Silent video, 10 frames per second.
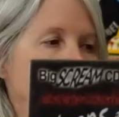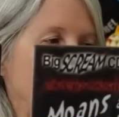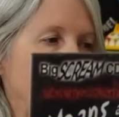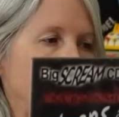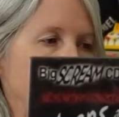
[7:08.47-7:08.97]

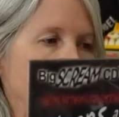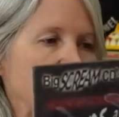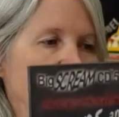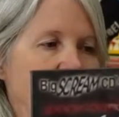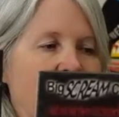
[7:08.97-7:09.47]
They're
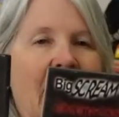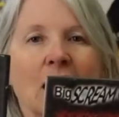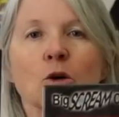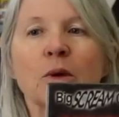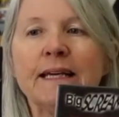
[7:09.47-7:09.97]
just
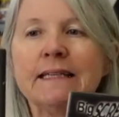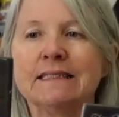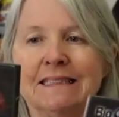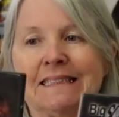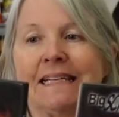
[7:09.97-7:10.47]
Halloween
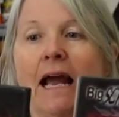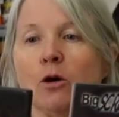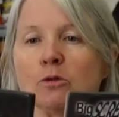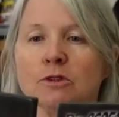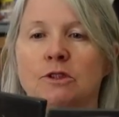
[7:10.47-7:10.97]

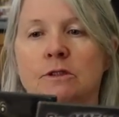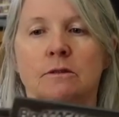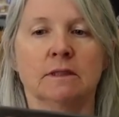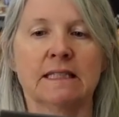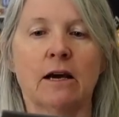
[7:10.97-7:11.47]
sounds,
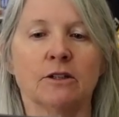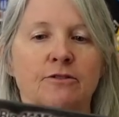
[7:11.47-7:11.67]
sound